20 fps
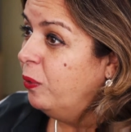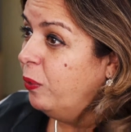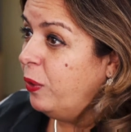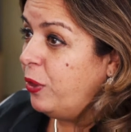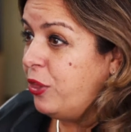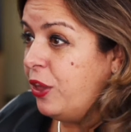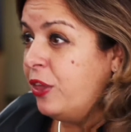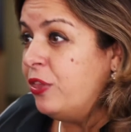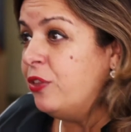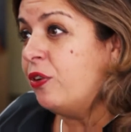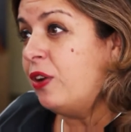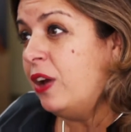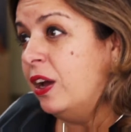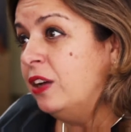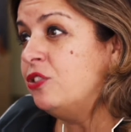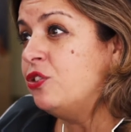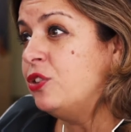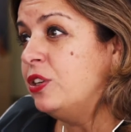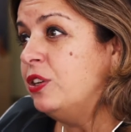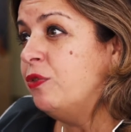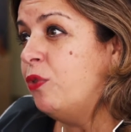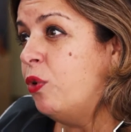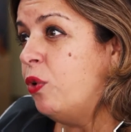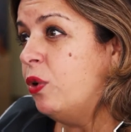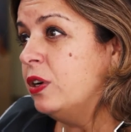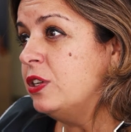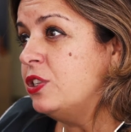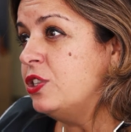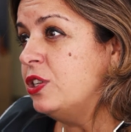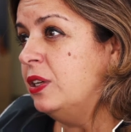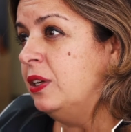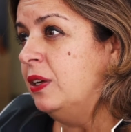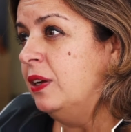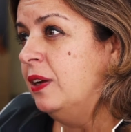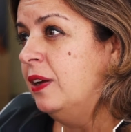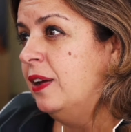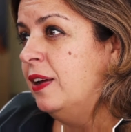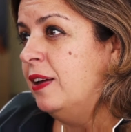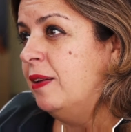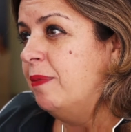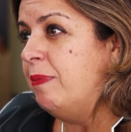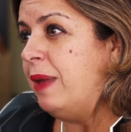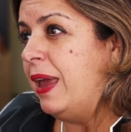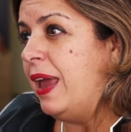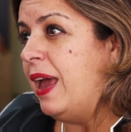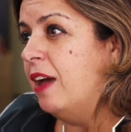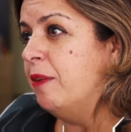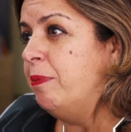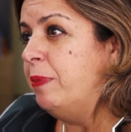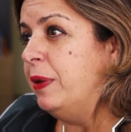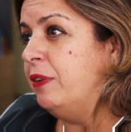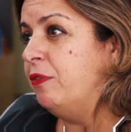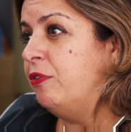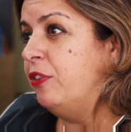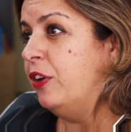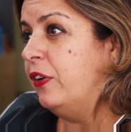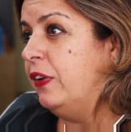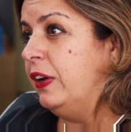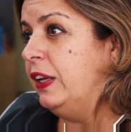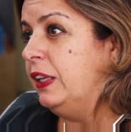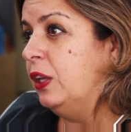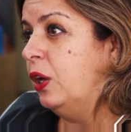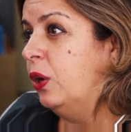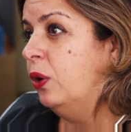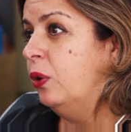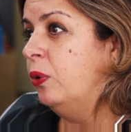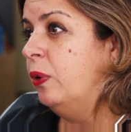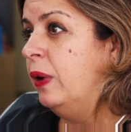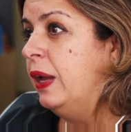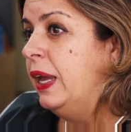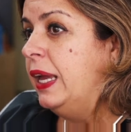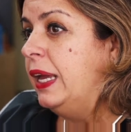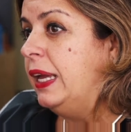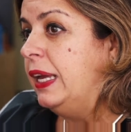within their country of origin, may have been very low.